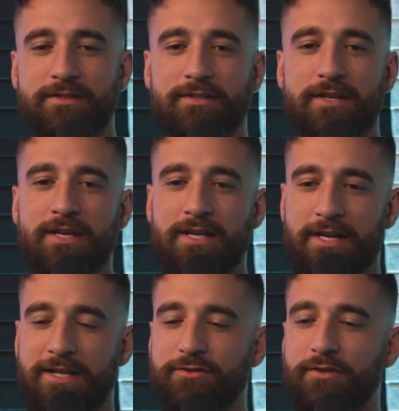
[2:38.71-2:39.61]
And
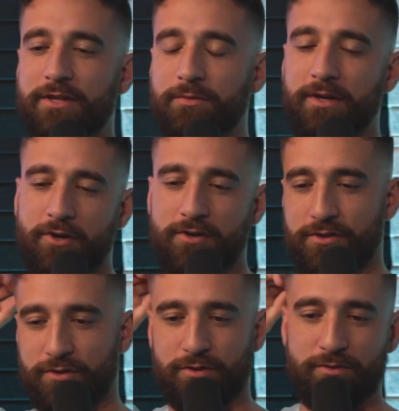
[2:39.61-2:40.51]
so that's what I
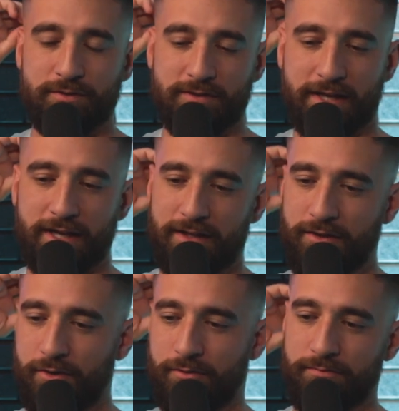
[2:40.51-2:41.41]
encourage our students is like,
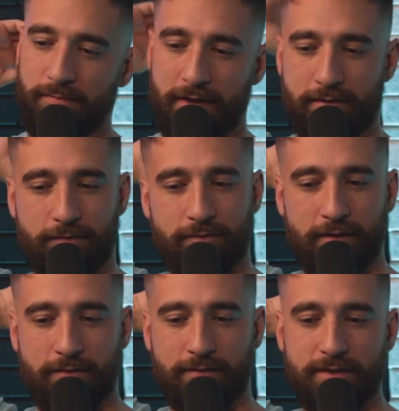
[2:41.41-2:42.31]
you know,
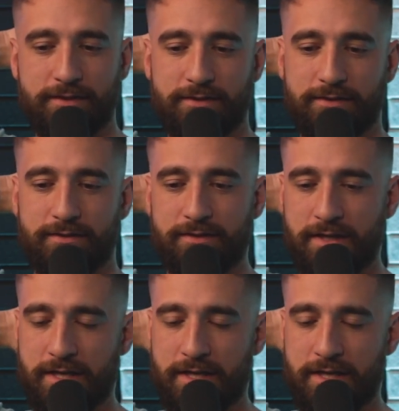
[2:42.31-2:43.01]
if this is